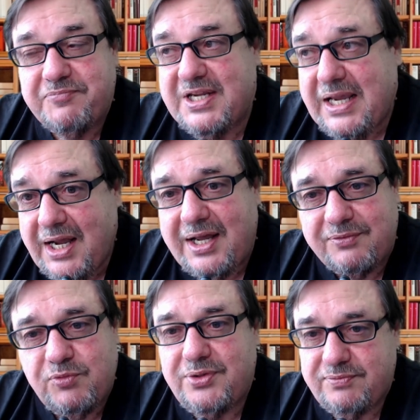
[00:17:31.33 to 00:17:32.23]

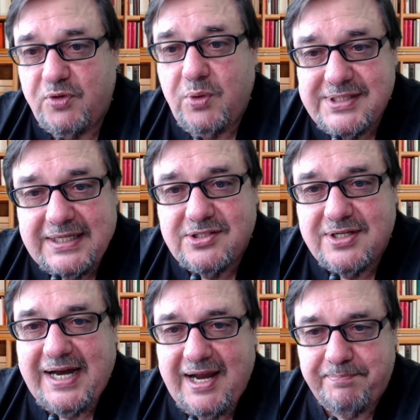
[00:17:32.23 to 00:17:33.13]
Yeah, well, of course that's
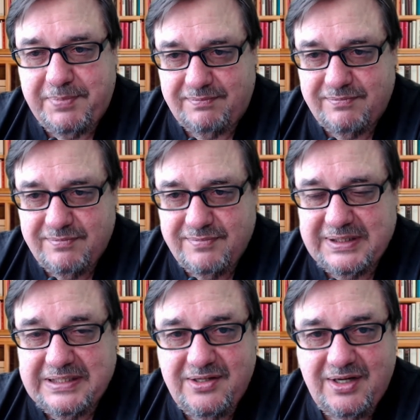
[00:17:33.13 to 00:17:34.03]
going to happen.
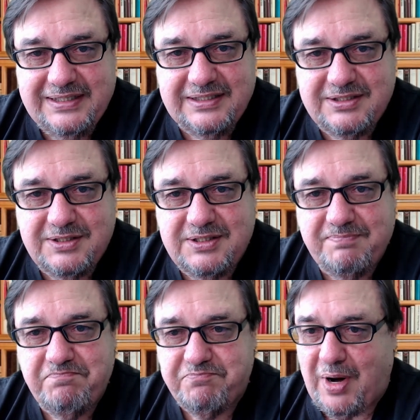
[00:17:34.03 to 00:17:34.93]
You know, it's
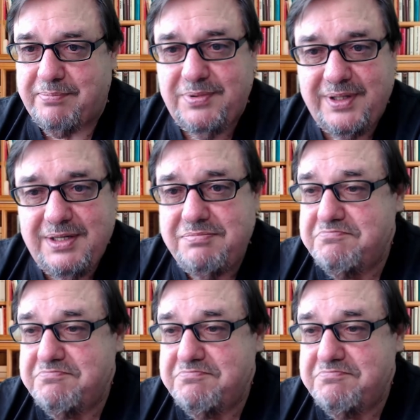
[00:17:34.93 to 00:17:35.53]
probably